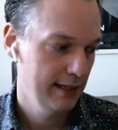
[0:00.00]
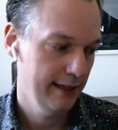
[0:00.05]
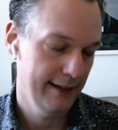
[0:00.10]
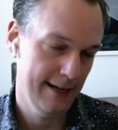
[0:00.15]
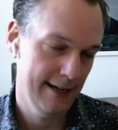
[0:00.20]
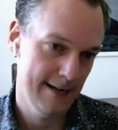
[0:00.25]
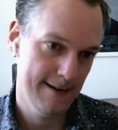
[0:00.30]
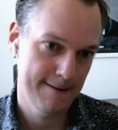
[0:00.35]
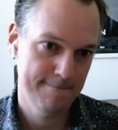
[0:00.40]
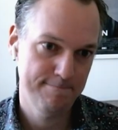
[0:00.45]
Yeah.
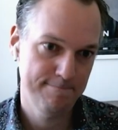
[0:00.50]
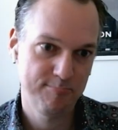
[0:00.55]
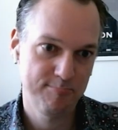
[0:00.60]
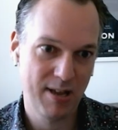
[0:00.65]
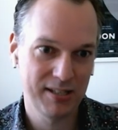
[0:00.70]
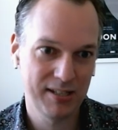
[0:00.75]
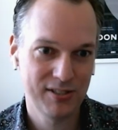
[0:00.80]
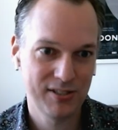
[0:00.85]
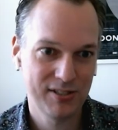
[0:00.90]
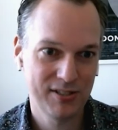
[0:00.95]

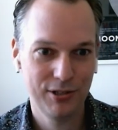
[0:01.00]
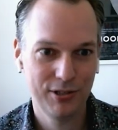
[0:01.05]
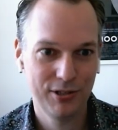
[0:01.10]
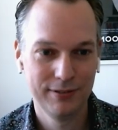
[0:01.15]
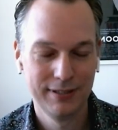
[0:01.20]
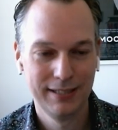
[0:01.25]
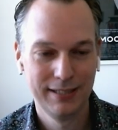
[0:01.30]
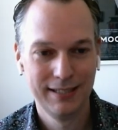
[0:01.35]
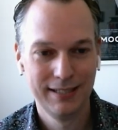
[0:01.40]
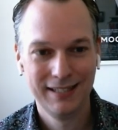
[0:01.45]
And
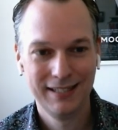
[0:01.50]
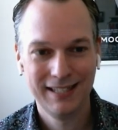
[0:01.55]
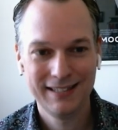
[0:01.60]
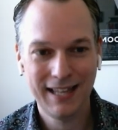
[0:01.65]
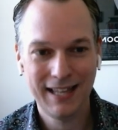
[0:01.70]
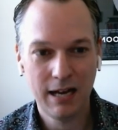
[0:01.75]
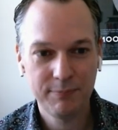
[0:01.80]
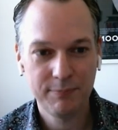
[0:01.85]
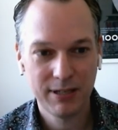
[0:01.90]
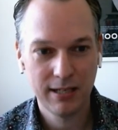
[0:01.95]
so
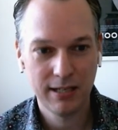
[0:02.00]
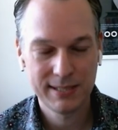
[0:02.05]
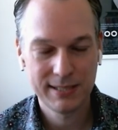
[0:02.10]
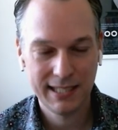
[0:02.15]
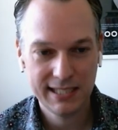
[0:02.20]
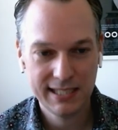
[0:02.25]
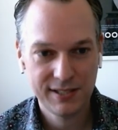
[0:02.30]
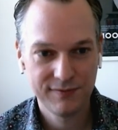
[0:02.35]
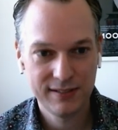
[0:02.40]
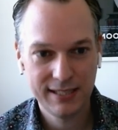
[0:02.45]
that
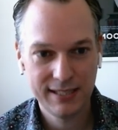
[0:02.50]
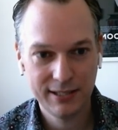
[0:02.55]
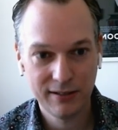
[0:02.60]
becomes less of